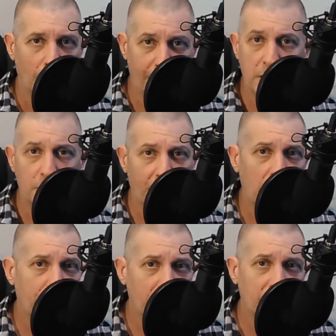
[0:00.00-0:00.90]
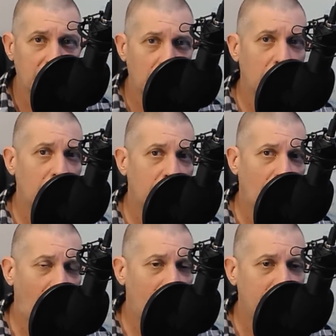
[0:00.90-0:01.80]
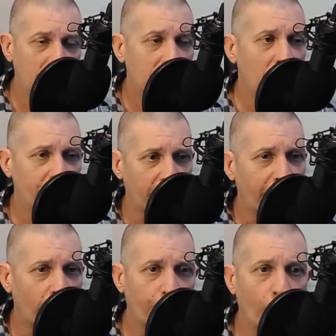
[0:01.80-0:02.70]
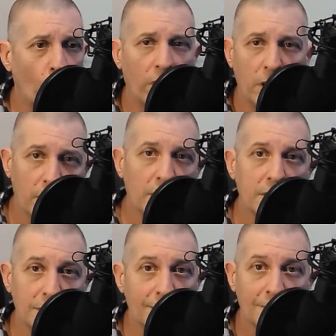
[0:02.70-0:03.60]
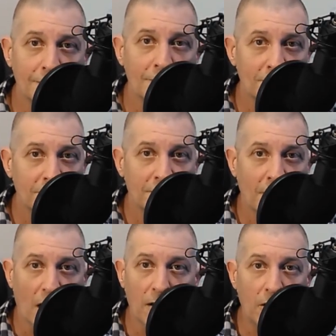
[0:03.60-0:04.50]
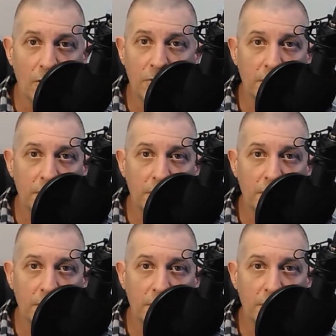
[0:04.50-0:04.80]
a piece of paper that said I did something for 4 years, along